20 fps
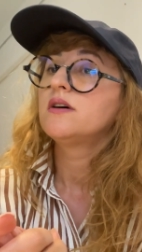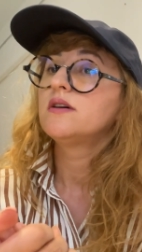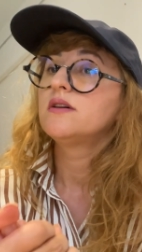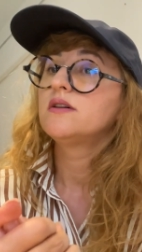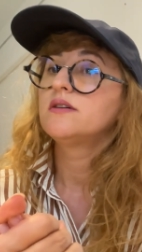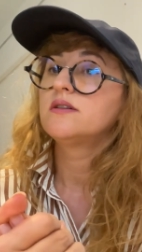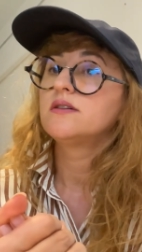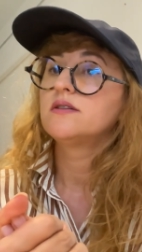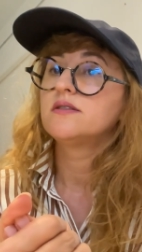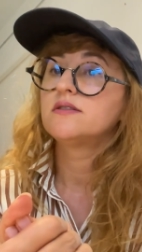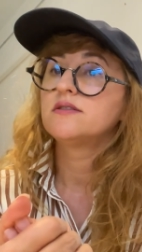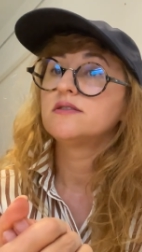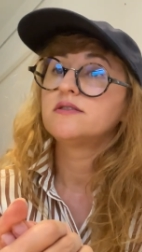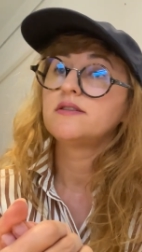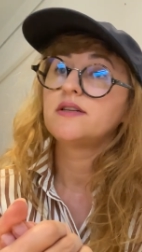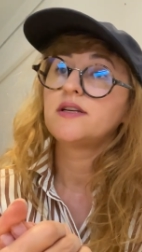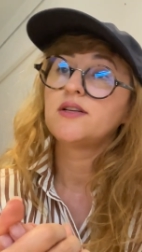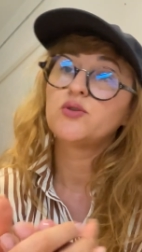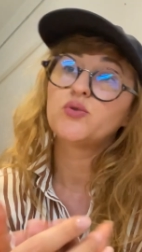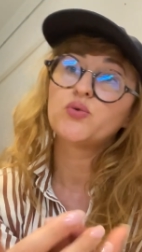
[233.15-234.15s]

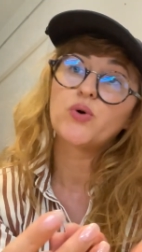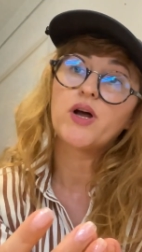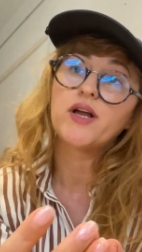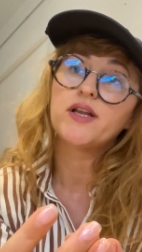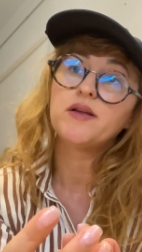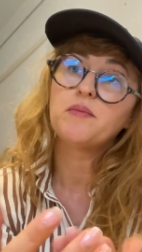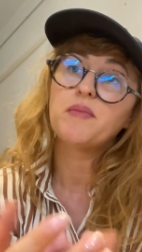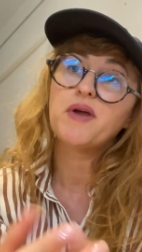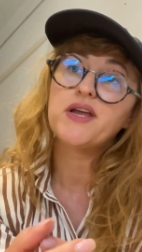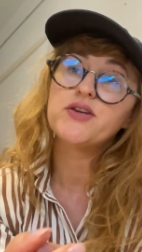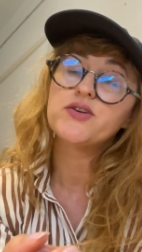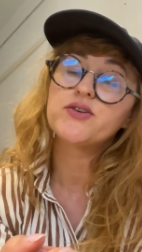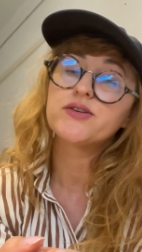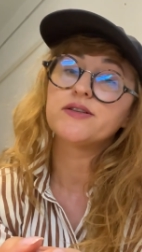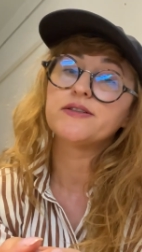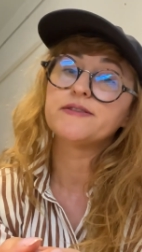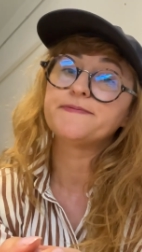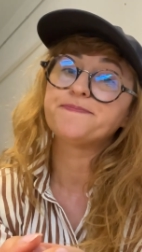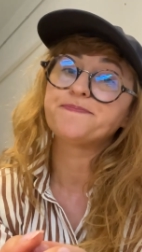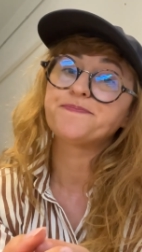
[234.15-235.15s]
into
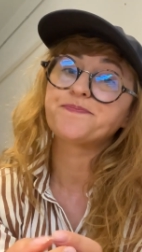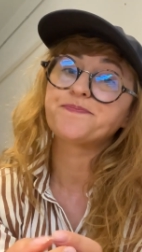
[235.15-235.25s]
animation.